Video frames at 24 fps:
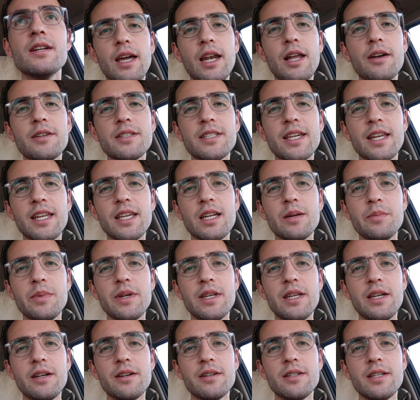And I was getting a
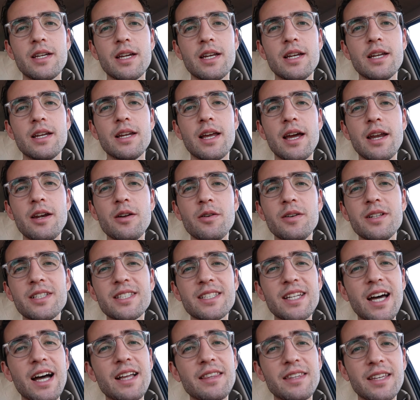bit irritated. I know it's
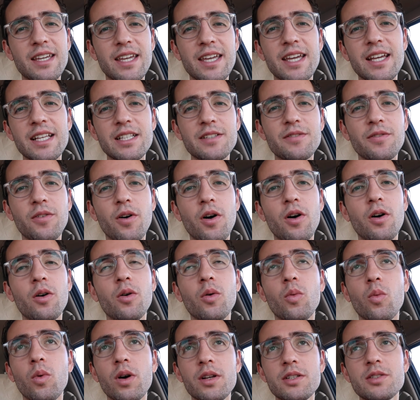not the kids' fault
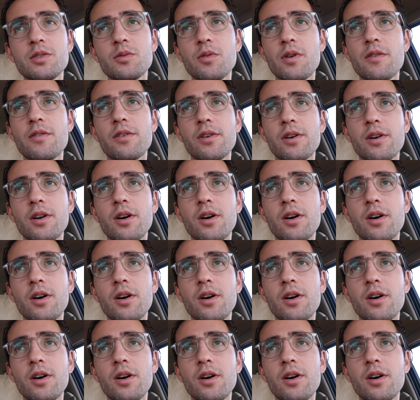whatsoever at